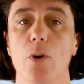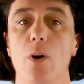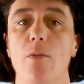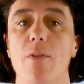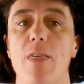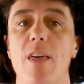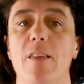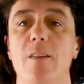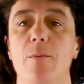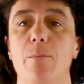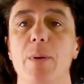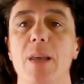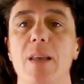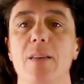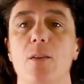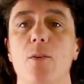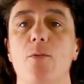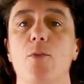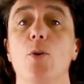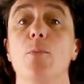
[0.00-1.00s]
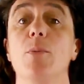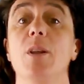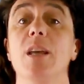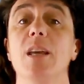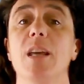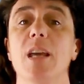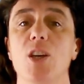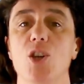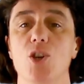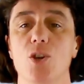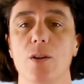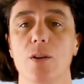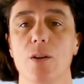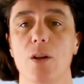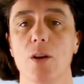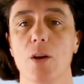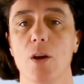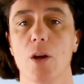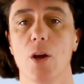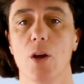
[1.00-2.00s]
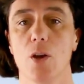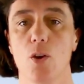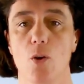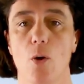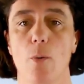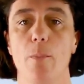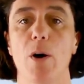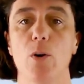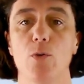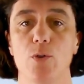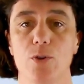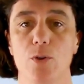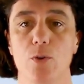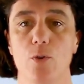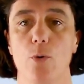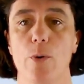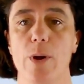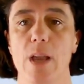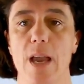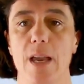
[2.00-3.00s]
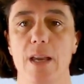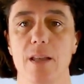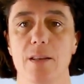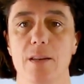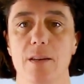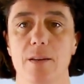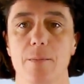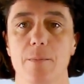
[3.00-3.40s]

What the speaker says: of this piece of communication you're about to create?